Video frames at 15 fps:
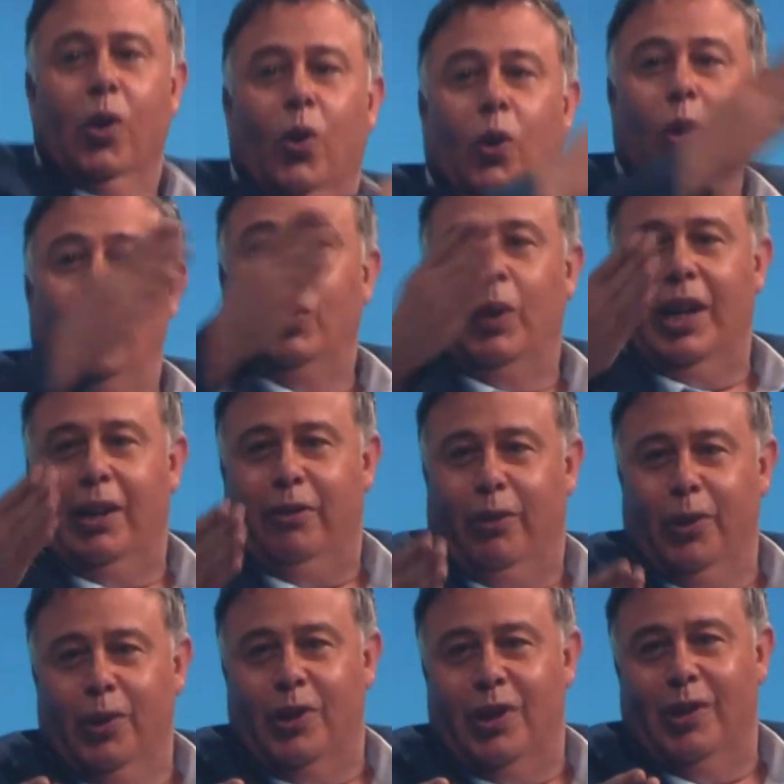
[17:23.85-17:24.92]
all the way
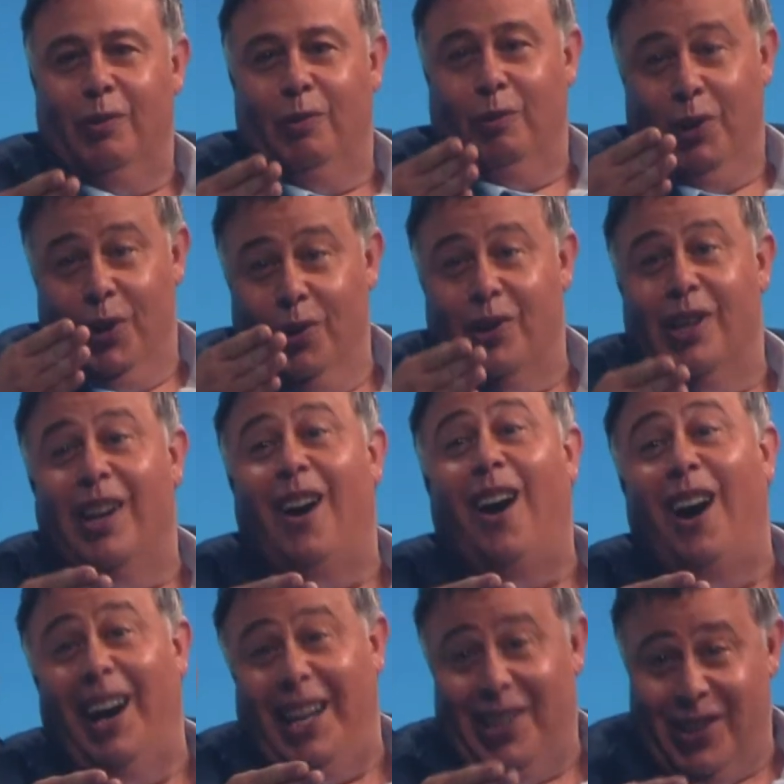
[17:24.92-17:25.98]
through to using
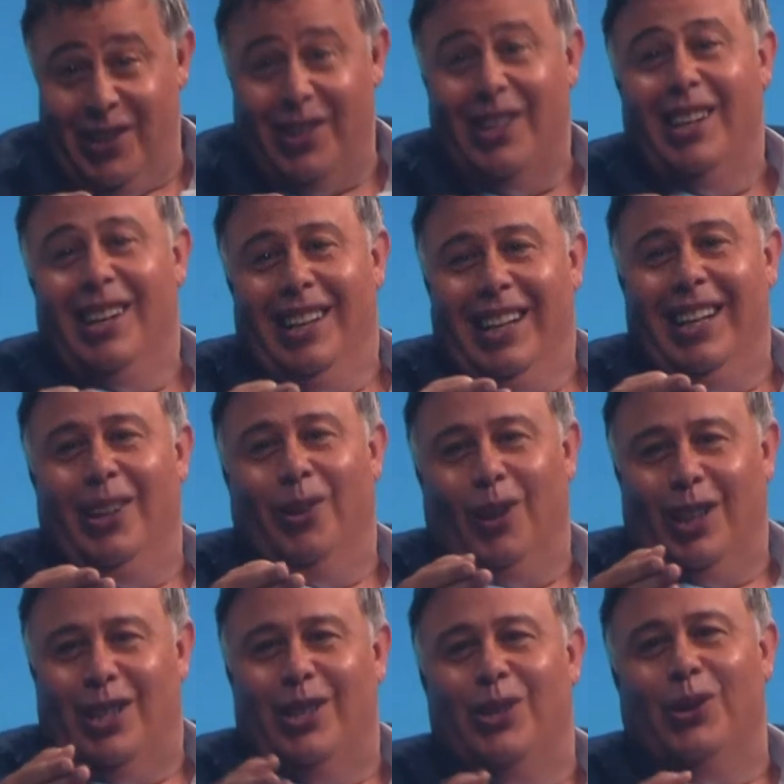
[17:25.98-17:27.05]
ICE in
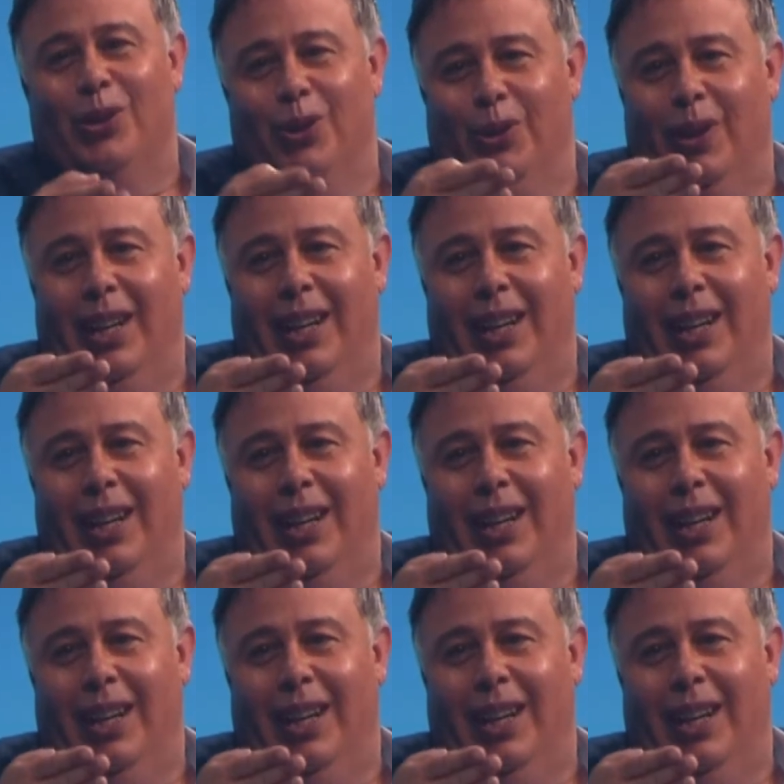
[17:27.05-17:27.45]
order to do